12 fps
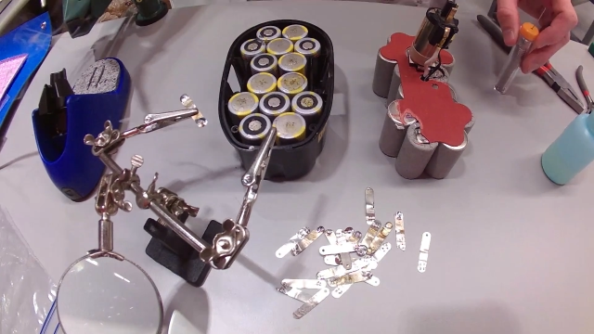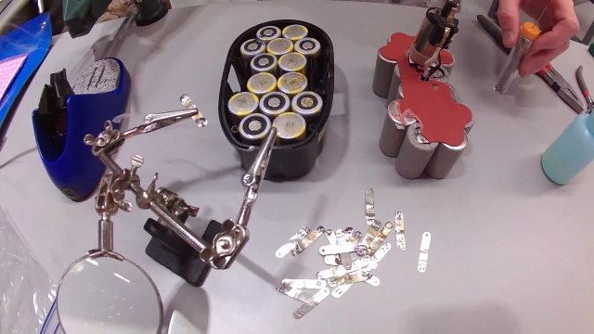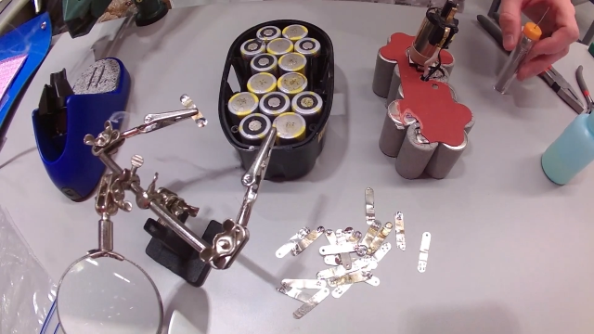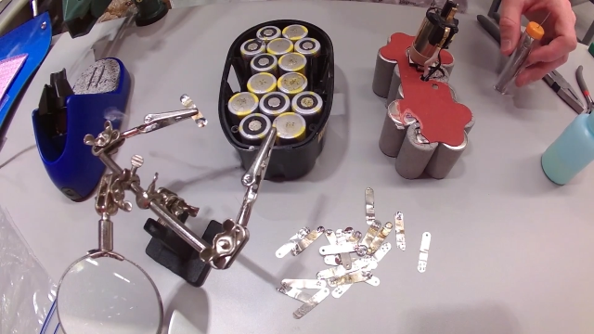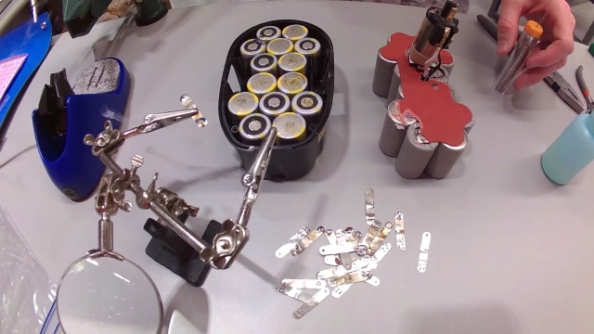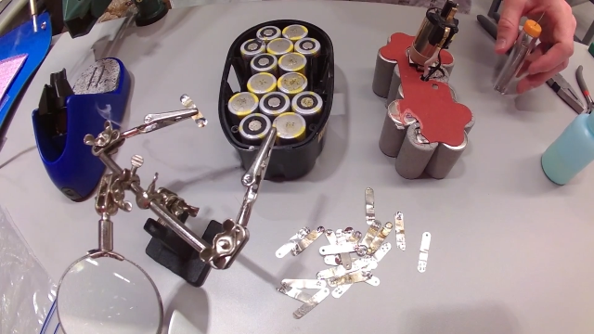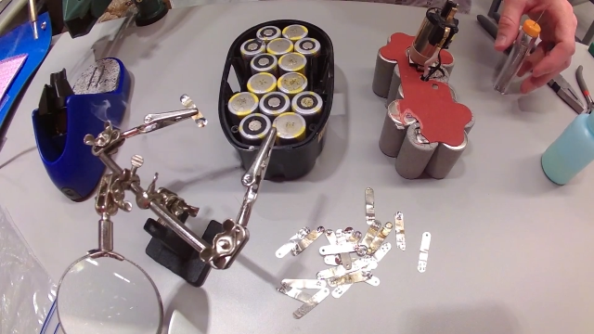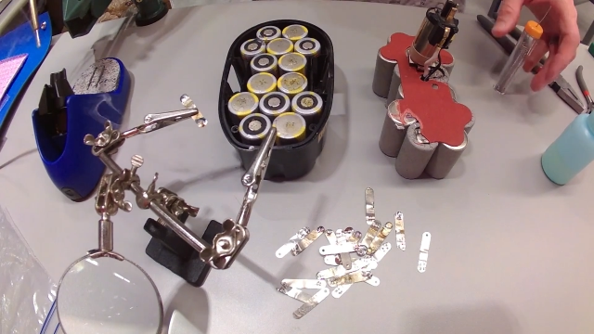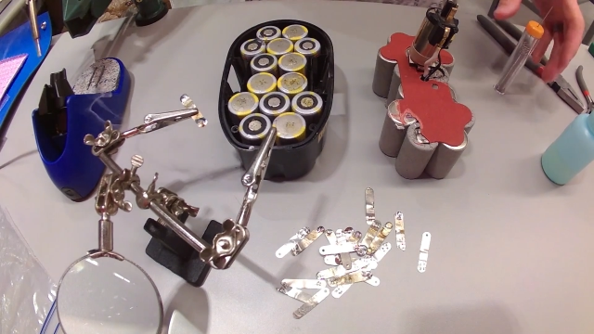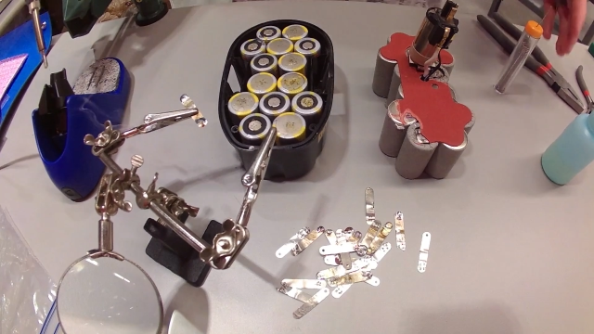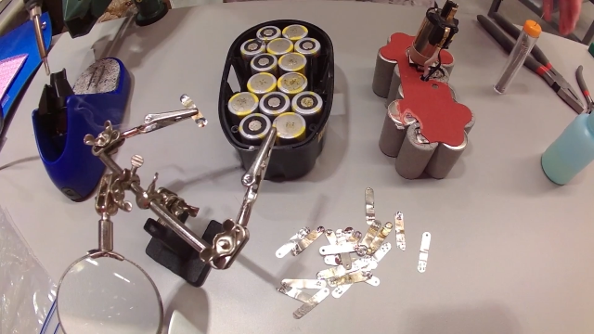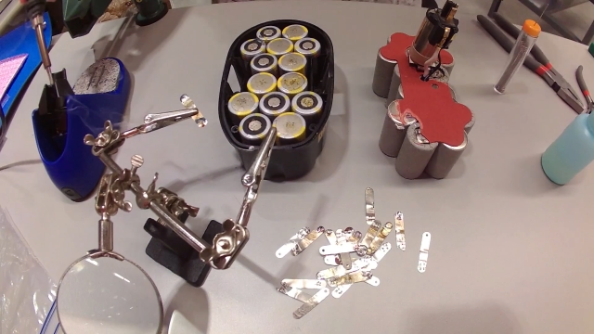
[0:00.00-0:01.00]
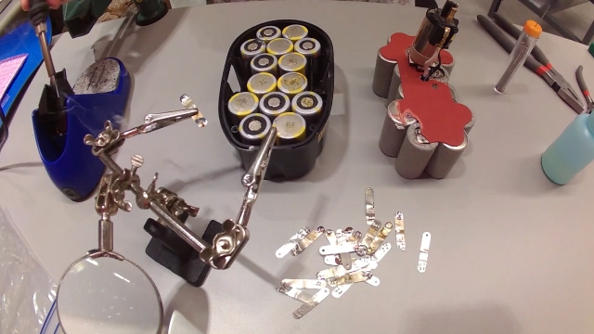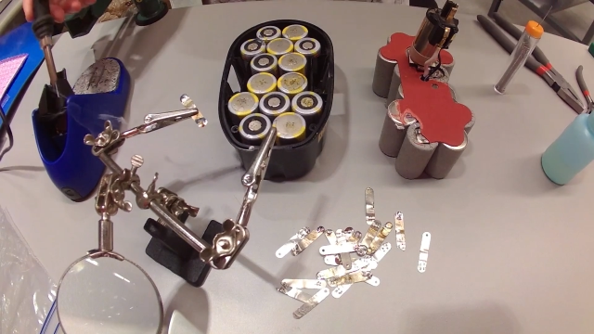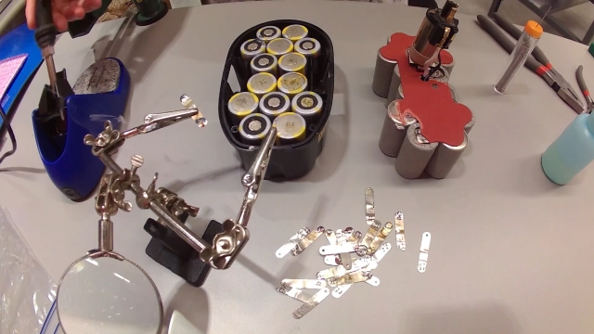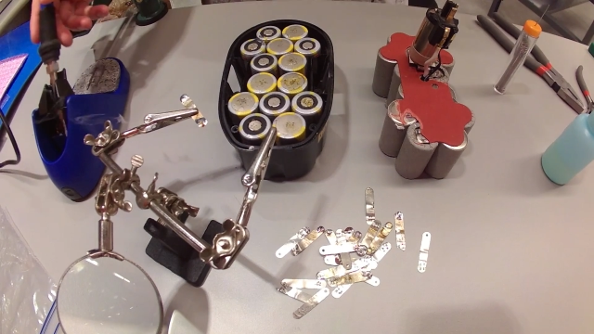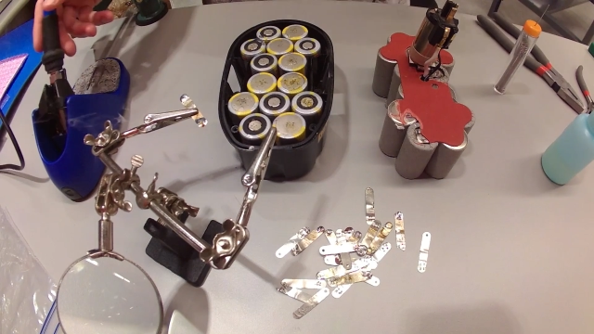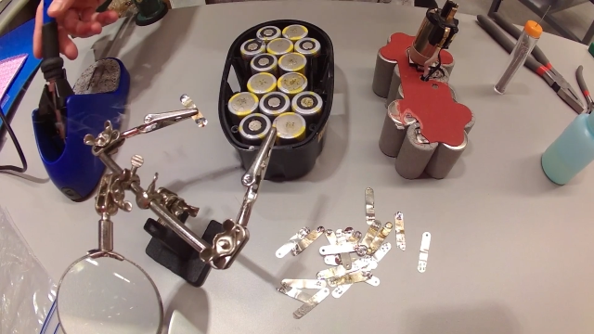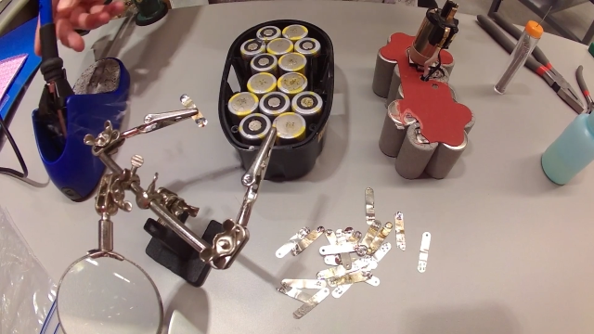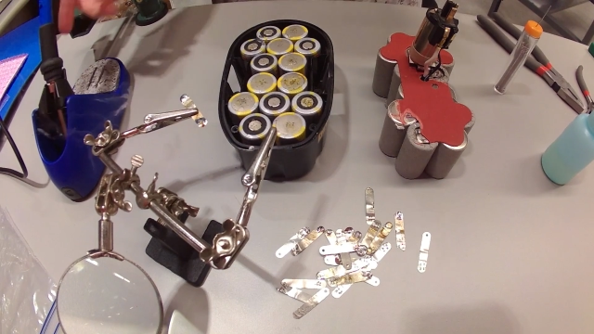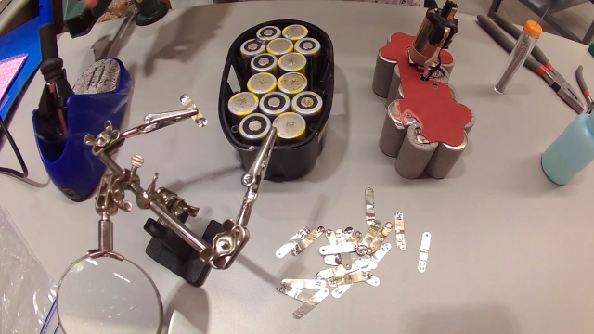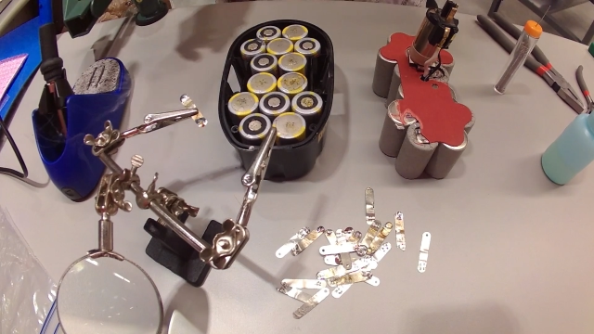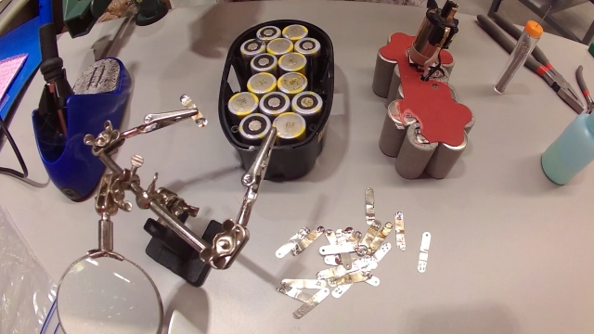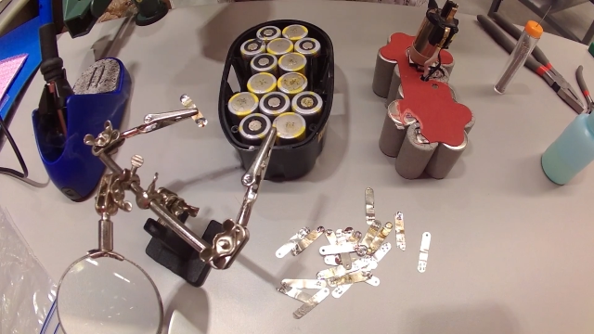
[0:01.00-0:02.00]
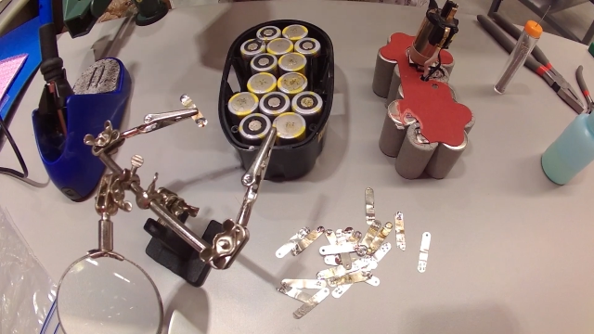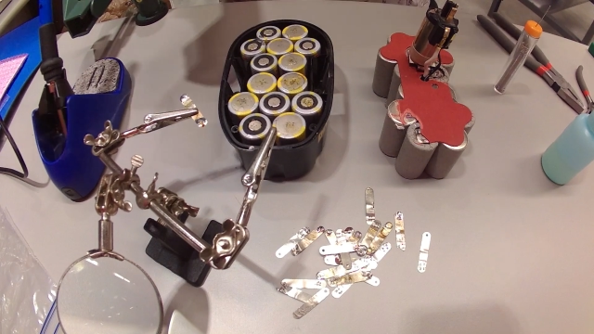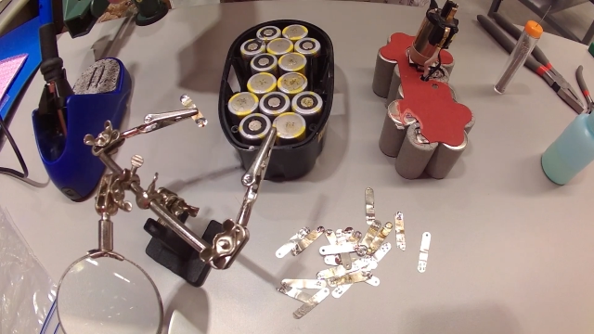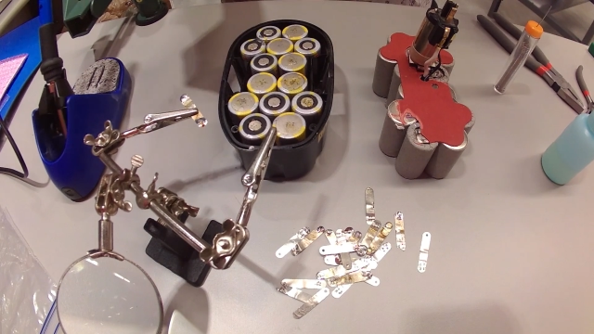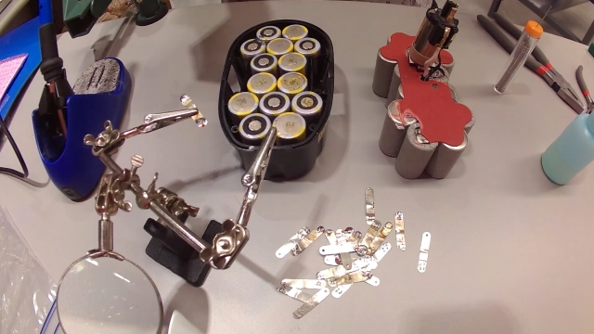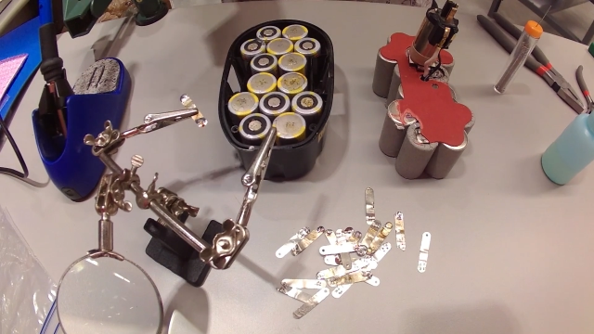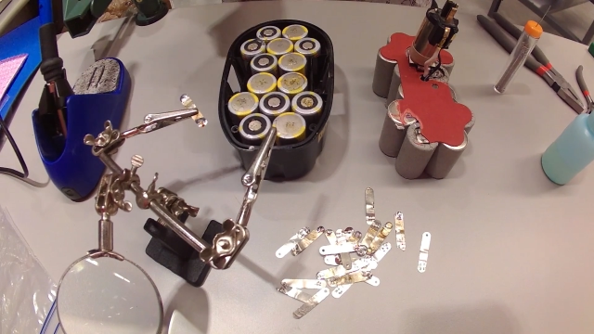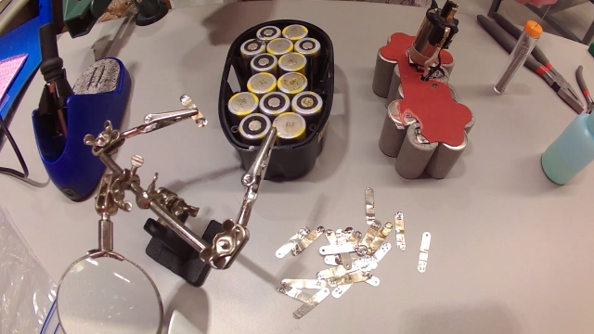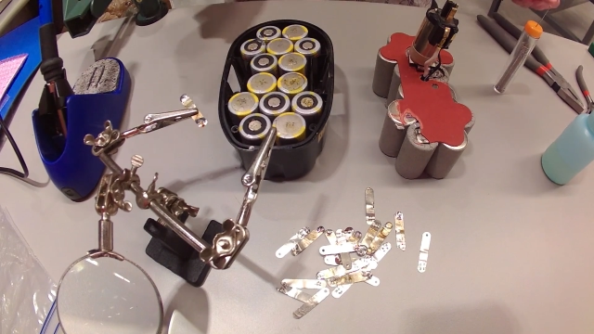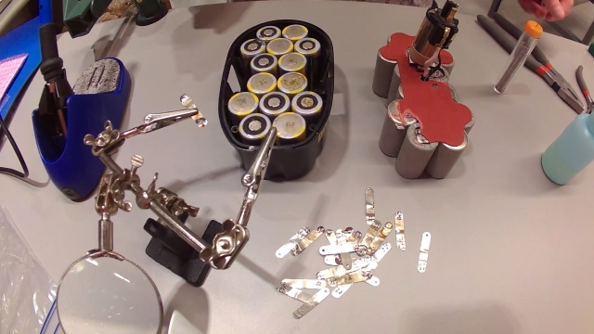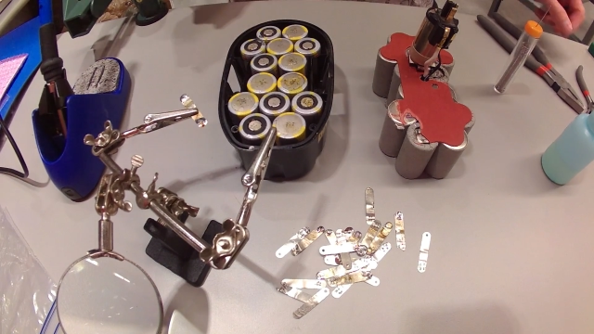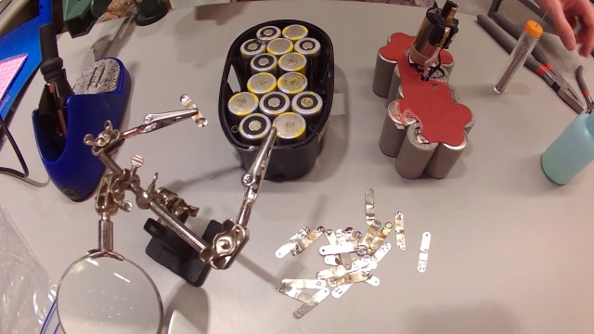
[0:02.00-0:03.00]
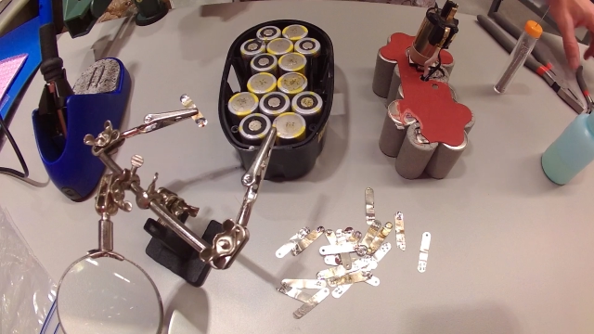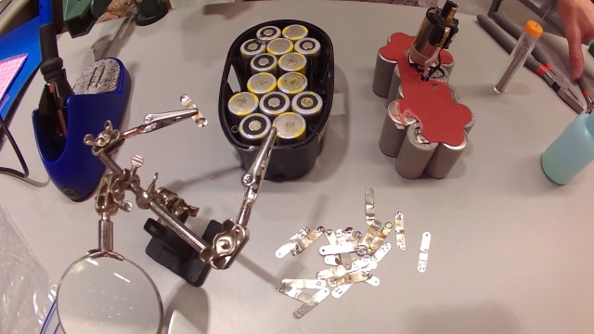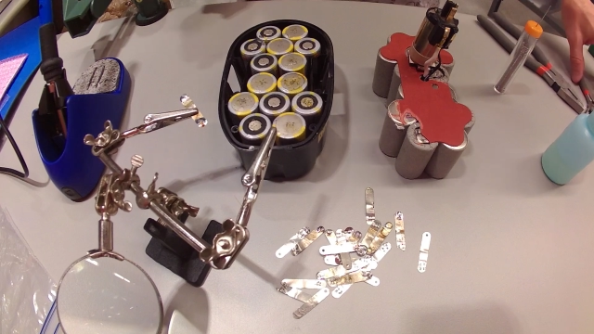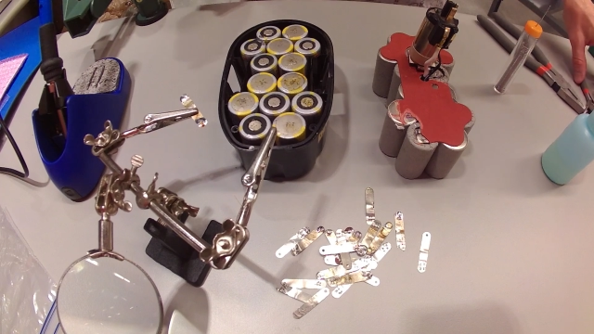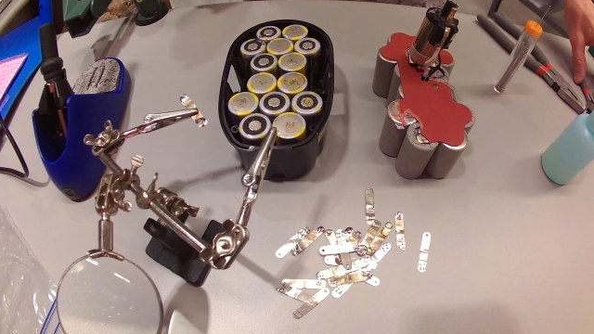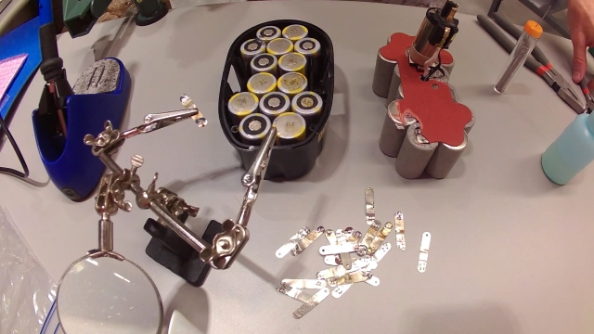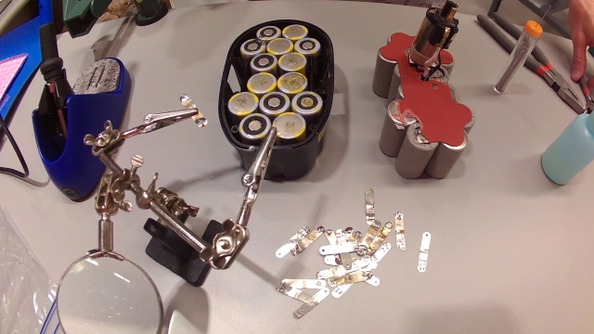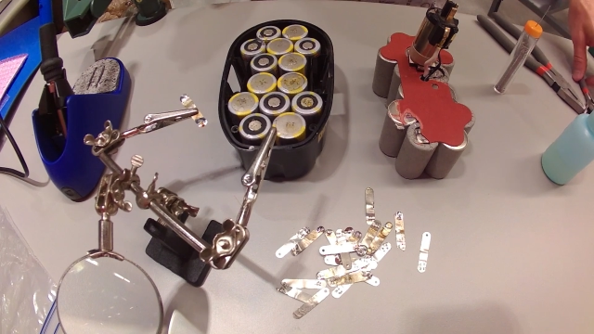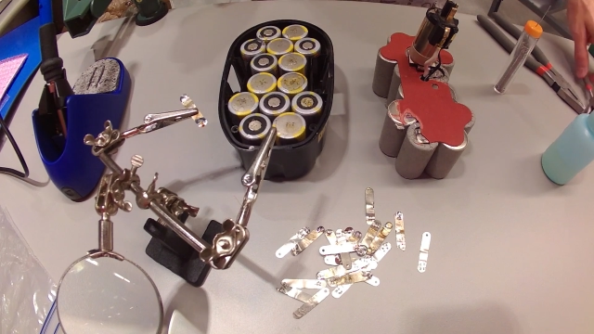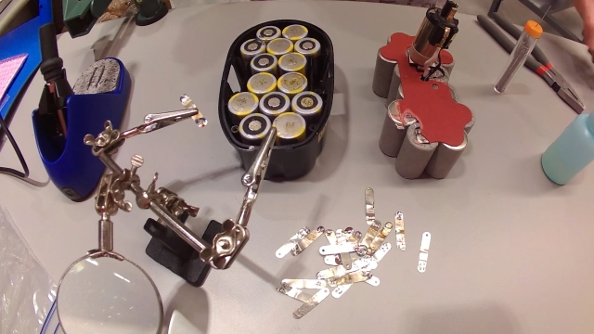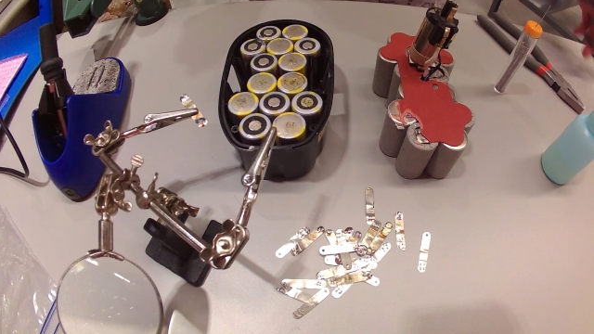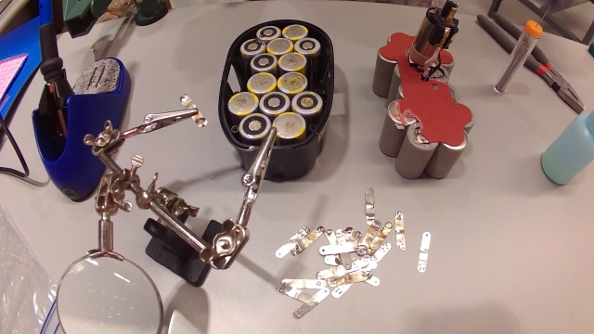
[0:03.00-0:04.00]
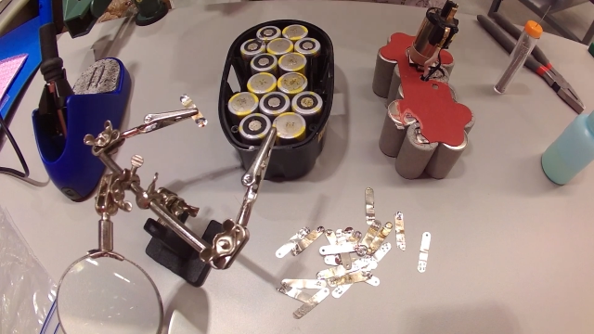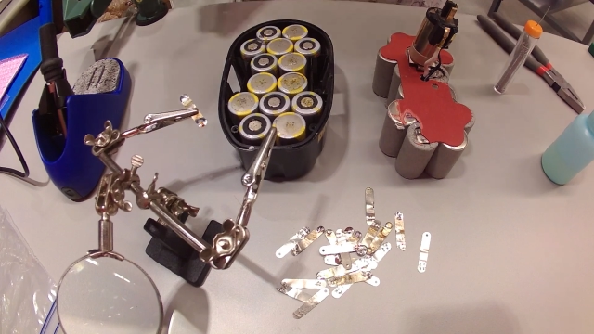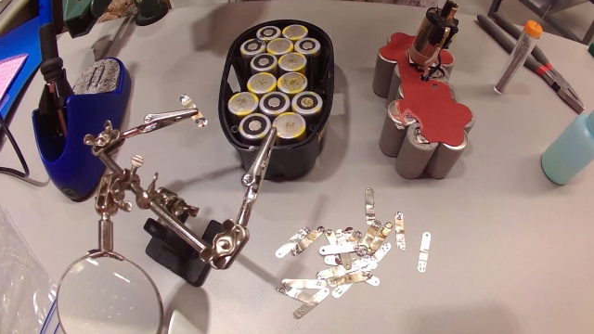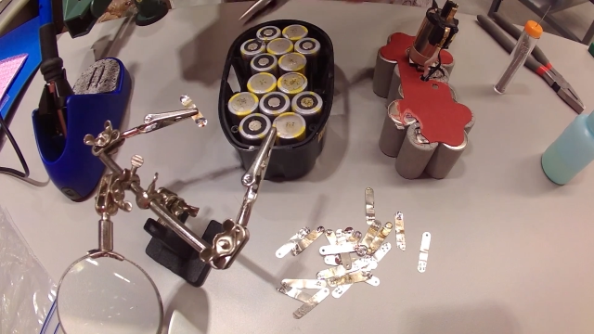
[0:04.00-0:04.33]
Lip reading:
Nobody's mouth can be seen.